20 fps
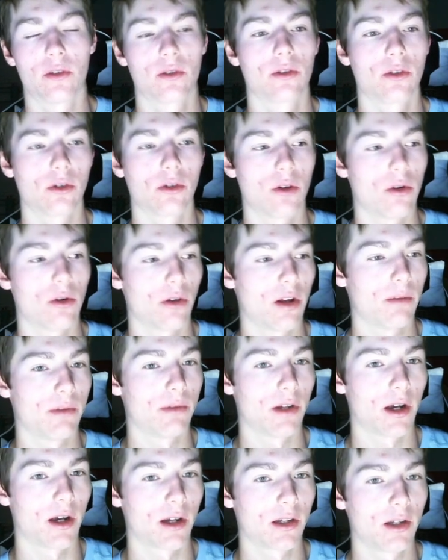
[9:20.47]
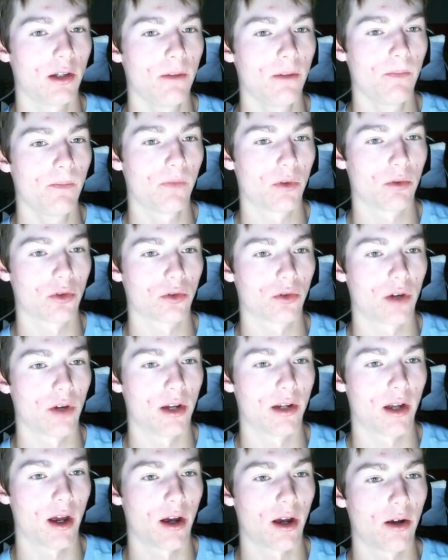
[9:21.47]
their own API key, which
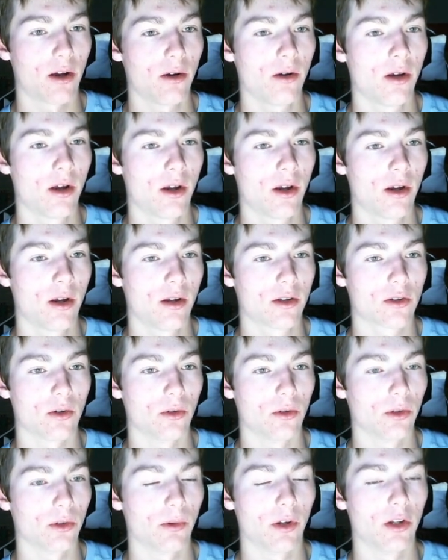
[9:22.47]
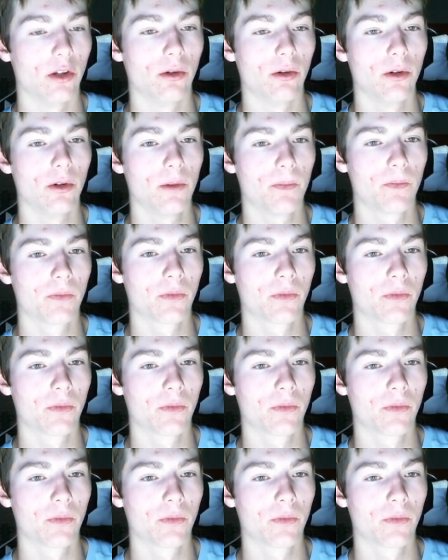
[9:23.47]
right now is the only way to do it.